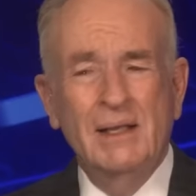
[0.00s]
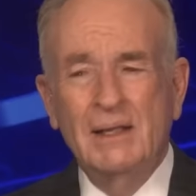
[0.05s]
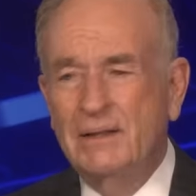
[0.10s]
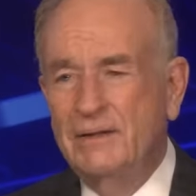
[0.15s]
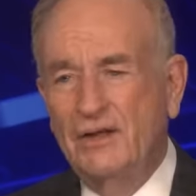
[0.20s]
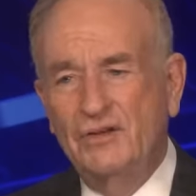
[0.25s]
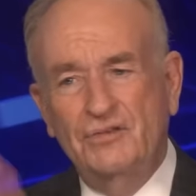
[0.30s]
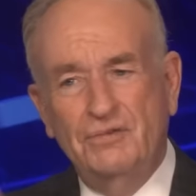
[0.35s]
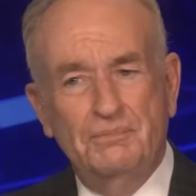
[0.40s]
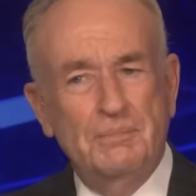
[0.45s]

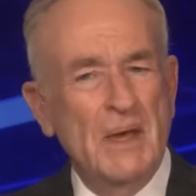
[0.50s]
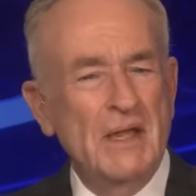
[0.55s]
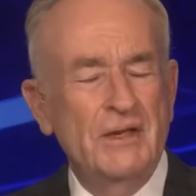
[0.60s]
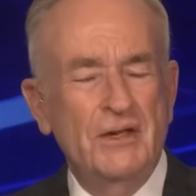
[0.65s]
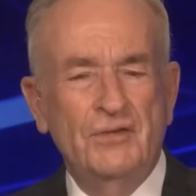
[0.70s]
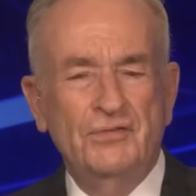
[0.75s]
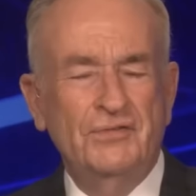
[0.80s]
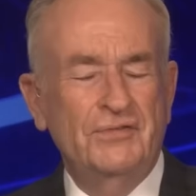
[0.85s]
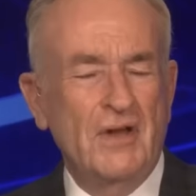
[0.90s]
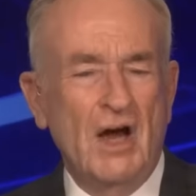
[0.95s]
they spin
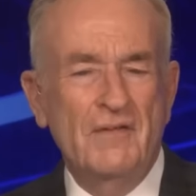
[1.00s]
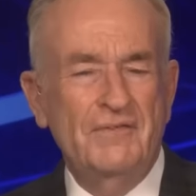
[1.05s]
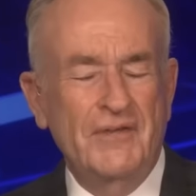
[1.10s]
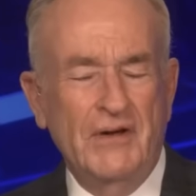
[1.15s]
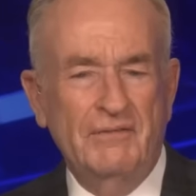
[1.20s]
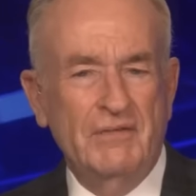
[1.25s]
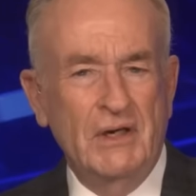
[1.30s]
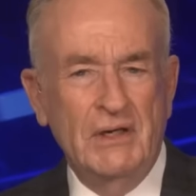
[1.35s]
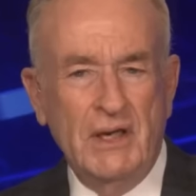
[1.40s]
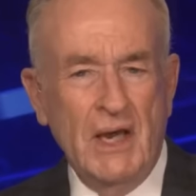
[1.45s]
this stuff
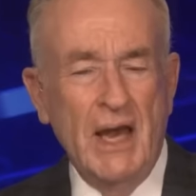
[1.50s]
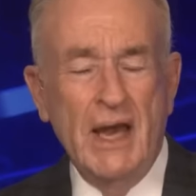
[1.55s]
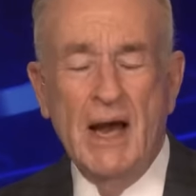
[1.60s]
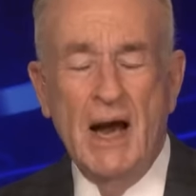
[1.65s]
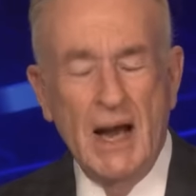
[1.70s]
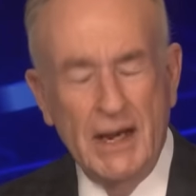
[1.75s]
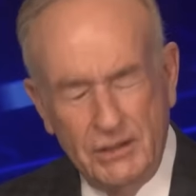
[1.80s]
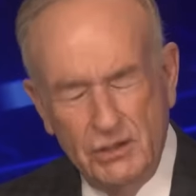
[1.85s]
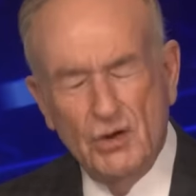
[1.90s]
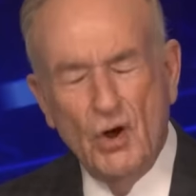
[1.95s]
every day.
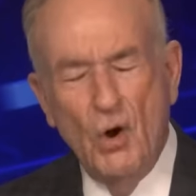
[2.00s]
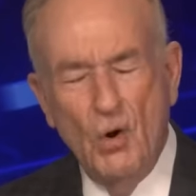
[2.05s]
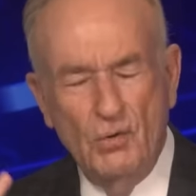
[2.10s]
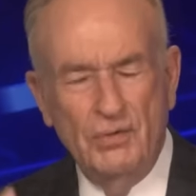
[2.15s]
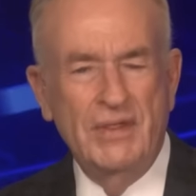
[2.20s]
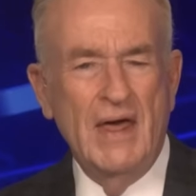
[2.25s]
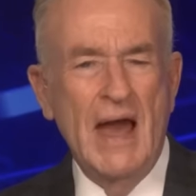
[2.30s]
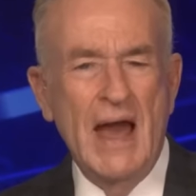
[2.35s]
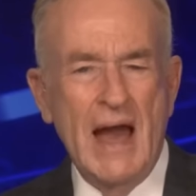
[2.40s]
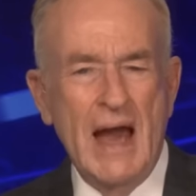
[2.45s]
I know
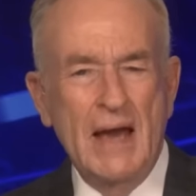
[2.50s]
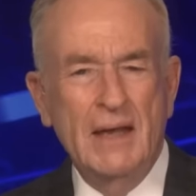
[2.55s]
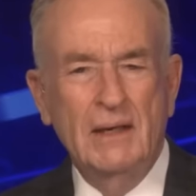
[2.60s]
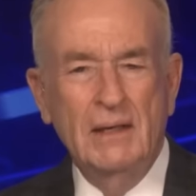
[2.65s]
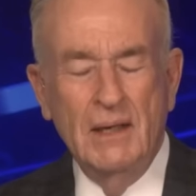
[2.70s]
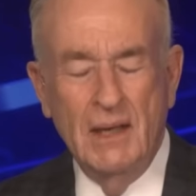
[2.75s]
that.